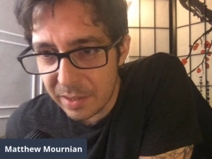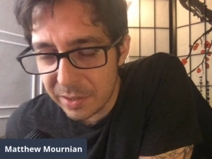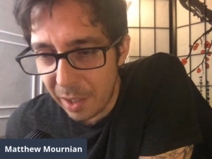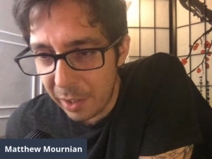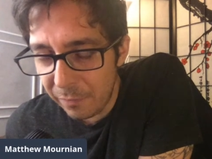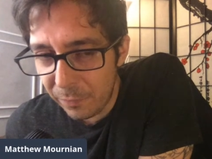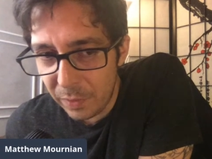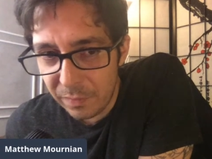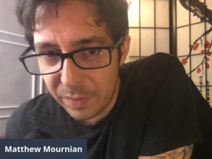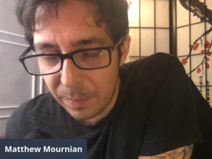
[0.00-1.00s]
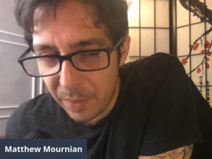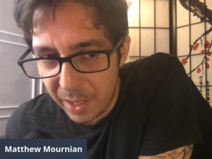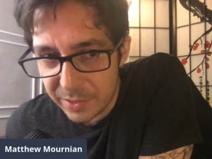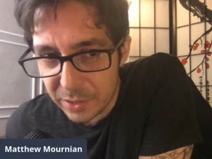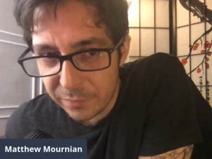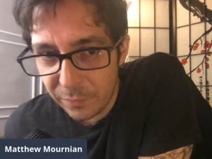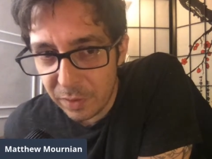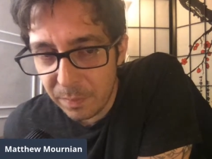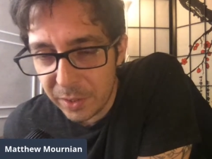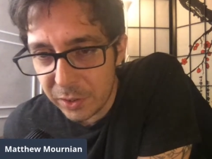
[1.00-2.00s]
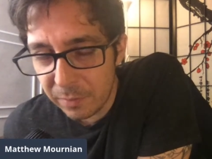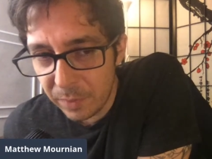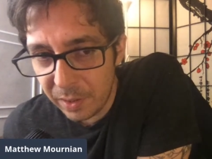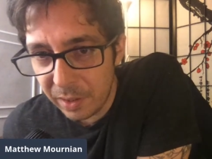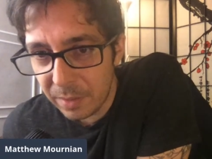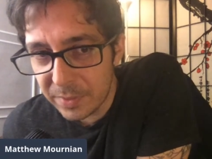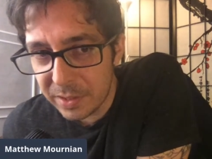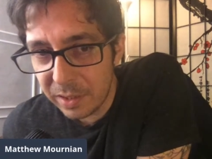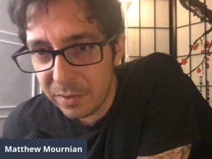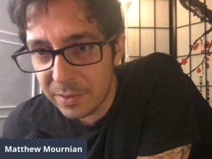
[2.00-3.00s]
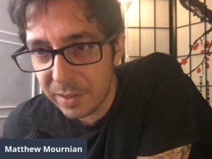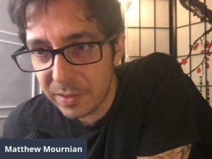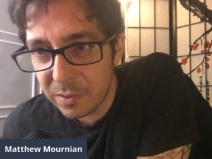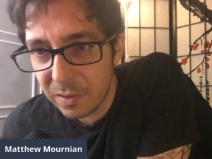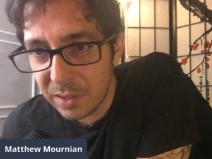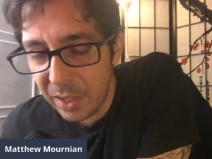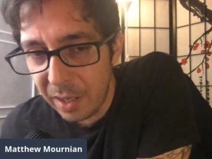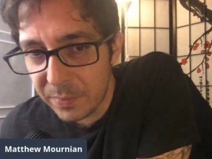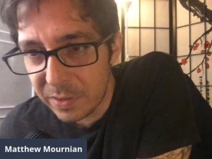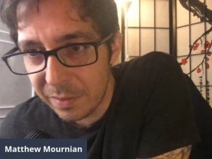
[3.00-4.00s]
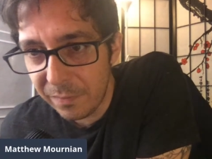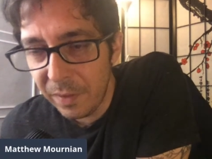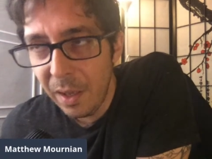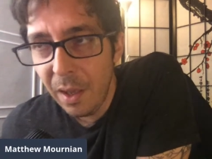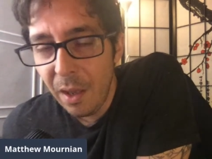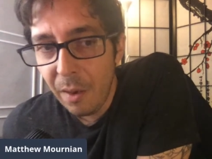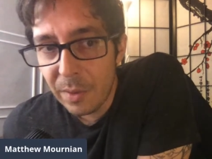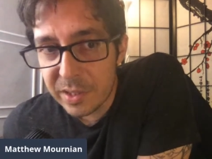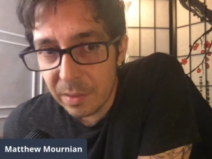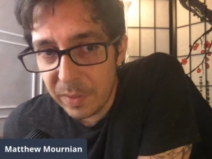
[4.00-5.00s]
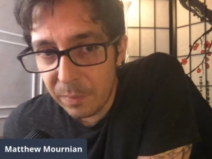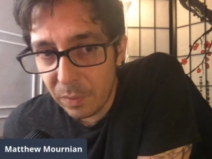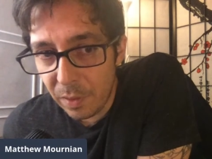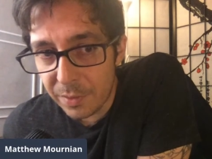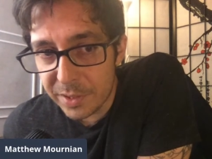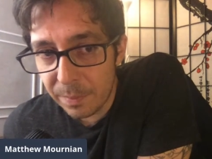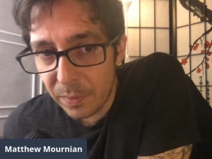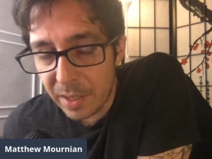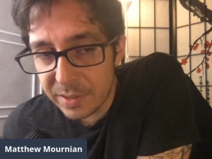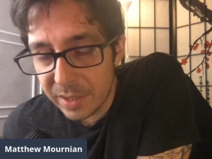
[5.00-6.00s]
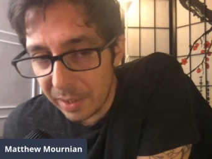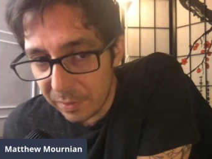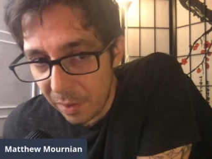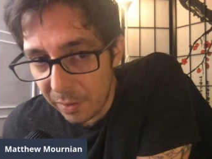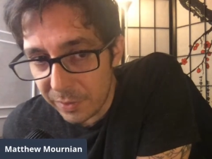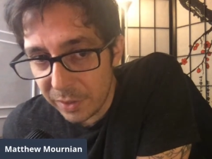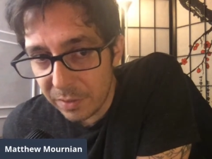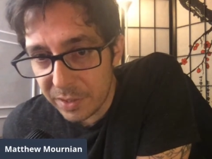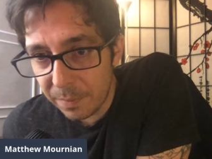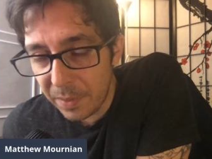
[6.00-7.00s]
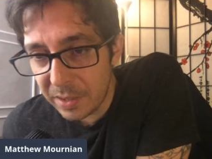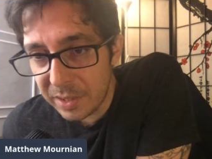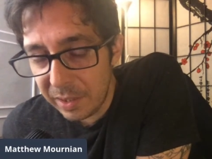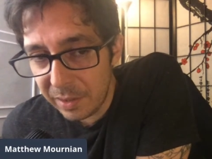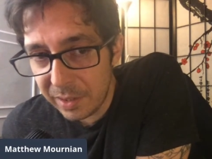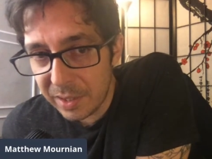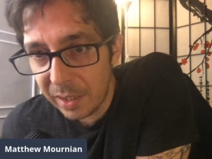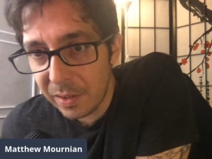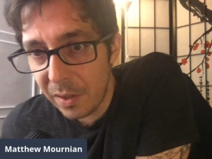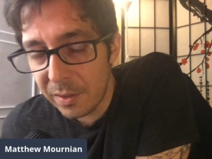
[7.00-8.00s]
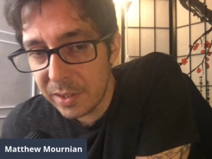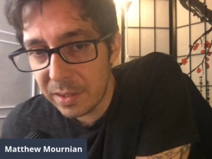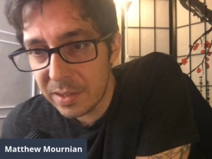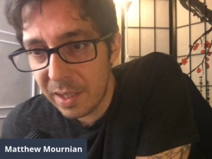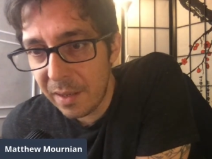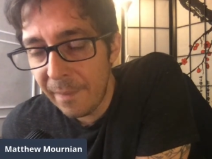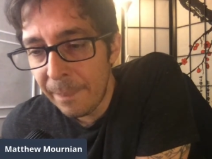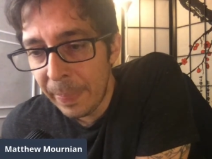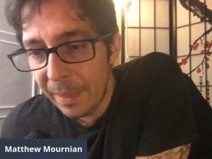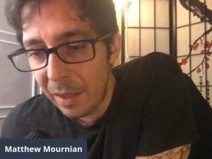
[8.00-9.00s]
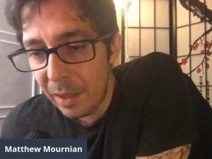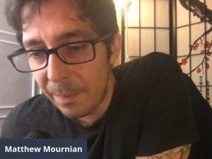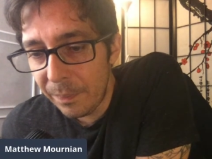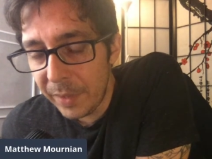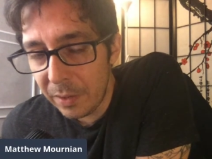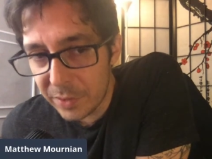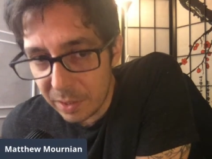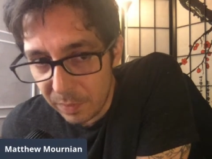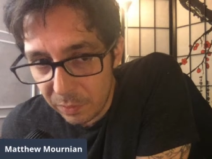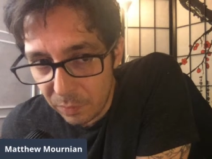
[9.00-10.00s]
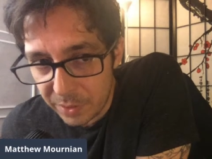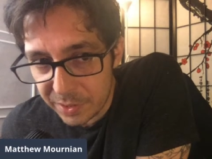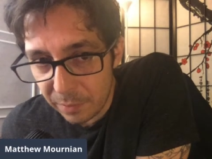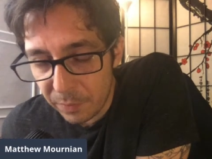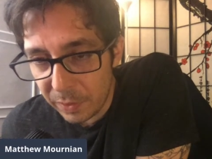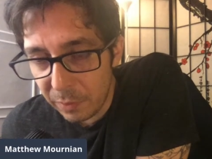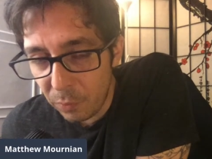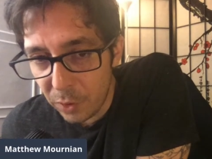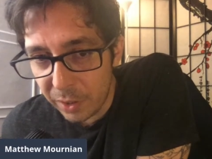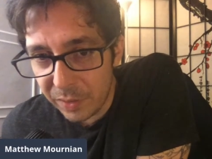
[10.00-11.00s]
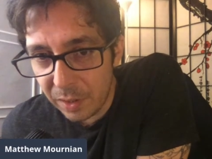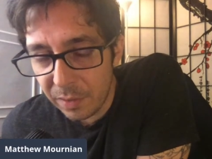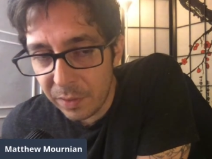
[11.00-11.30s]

kind of one of the prices for admission when it comes to using certain types of what some people call suppressed technology or suppressed healing technology. Is that you know, some of the ones that really work, there